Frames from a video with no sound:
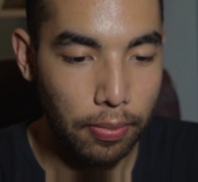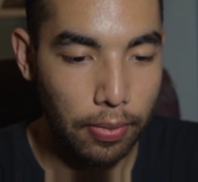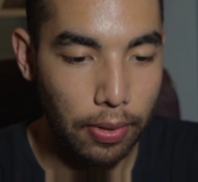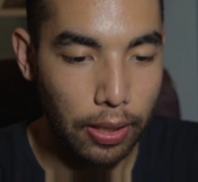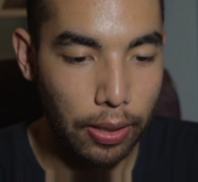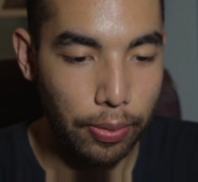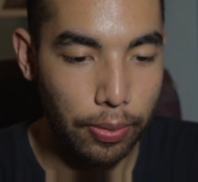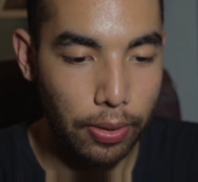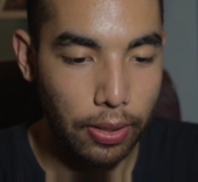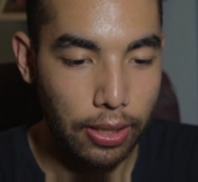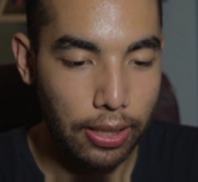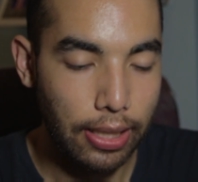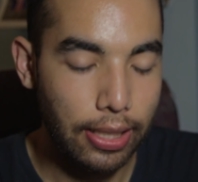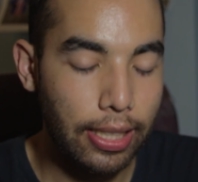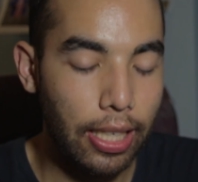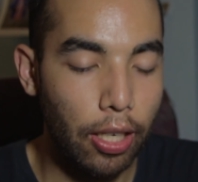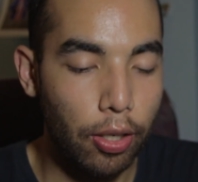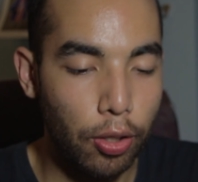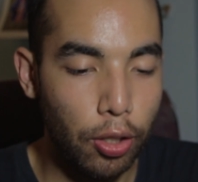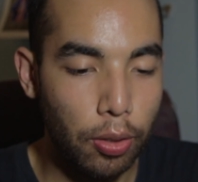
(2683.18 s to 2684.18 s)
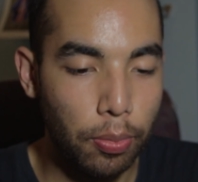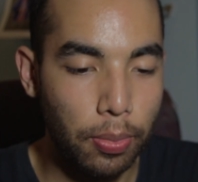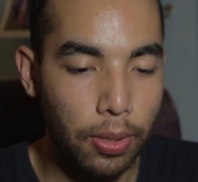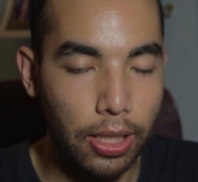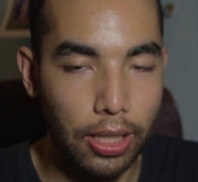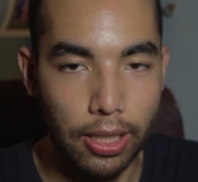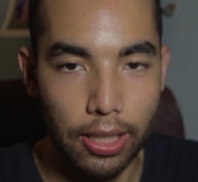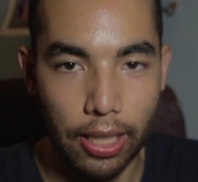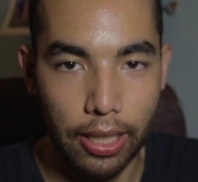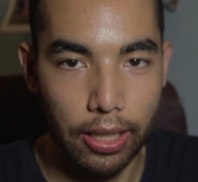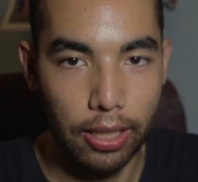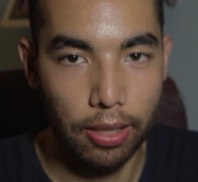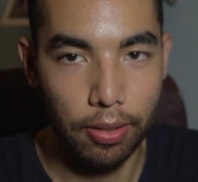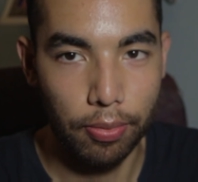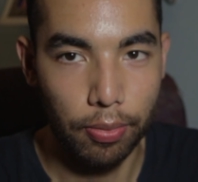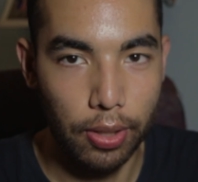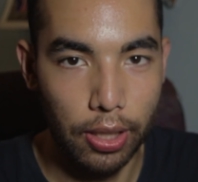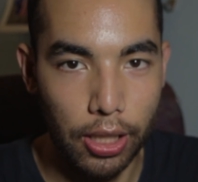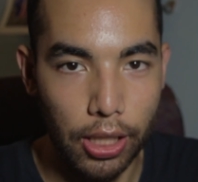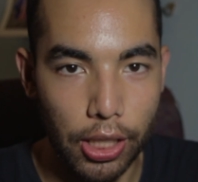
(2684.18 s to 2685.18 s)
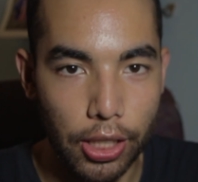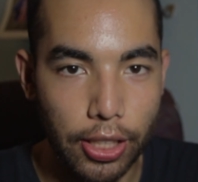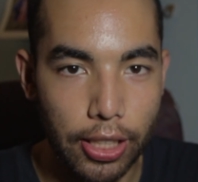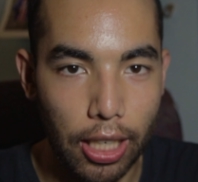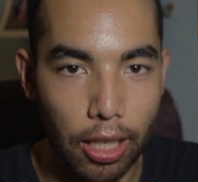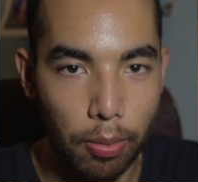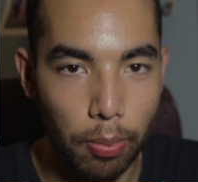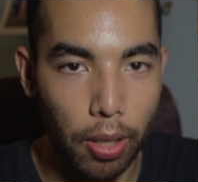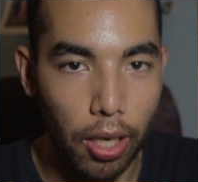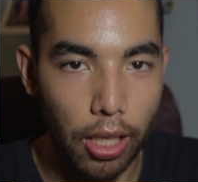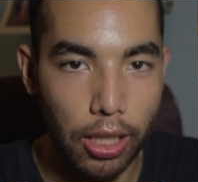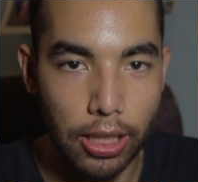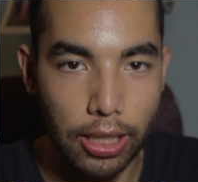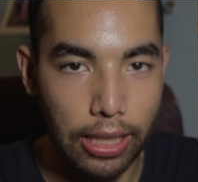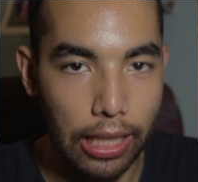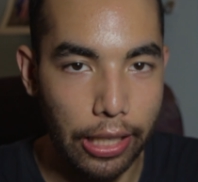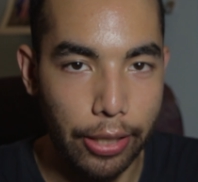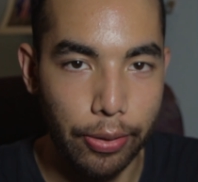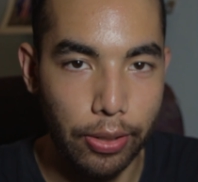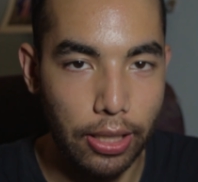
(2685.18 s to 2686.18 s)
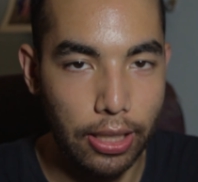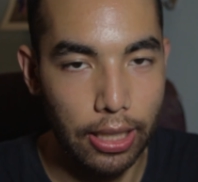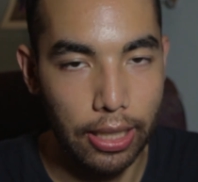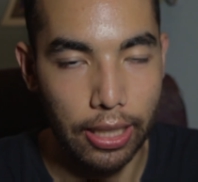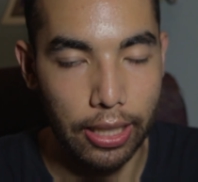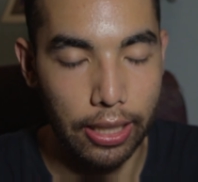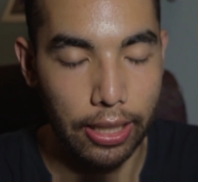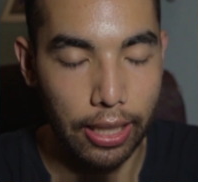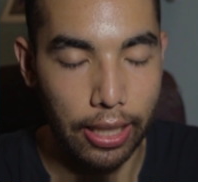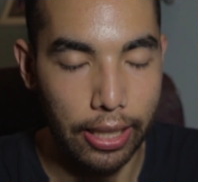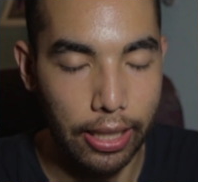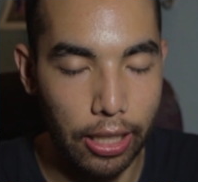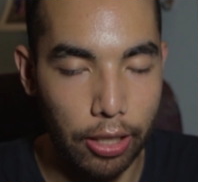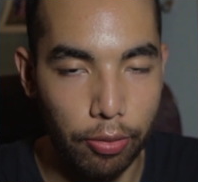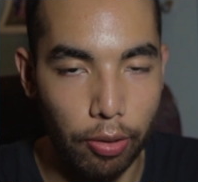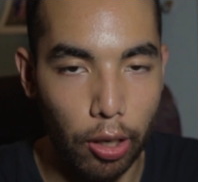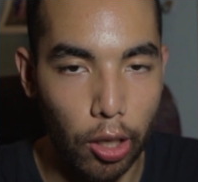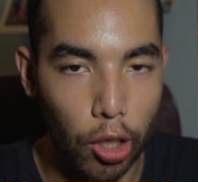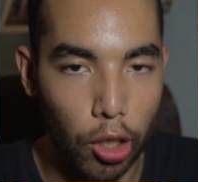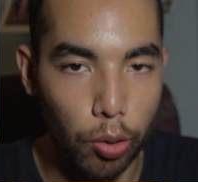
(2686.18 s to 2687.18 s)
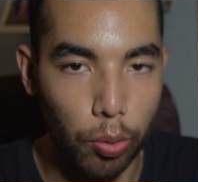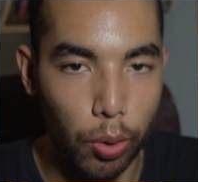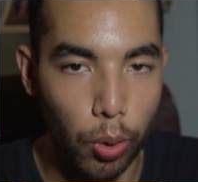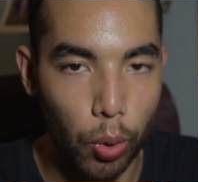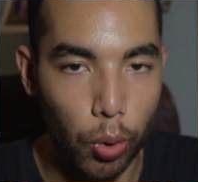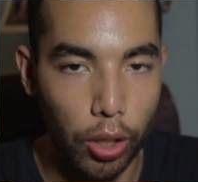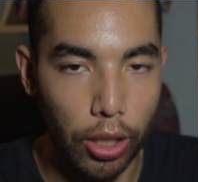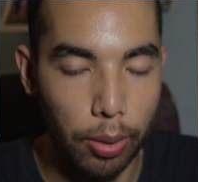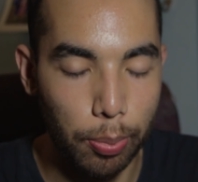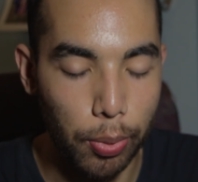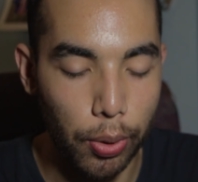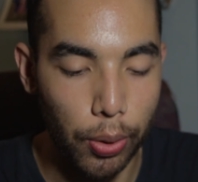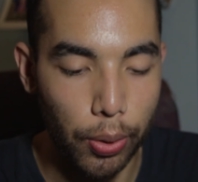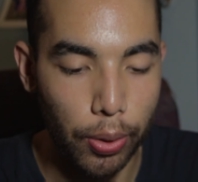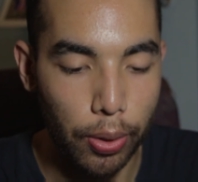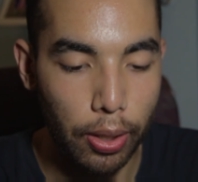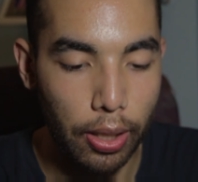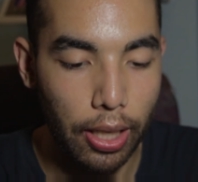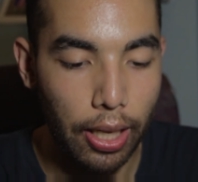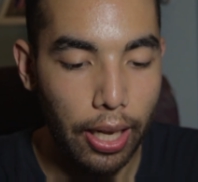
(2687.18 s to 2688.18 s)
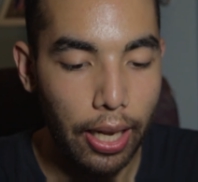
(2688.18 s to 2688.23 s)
was the sound room's just like one of those sound boxes that you would see like in a regular recording booth,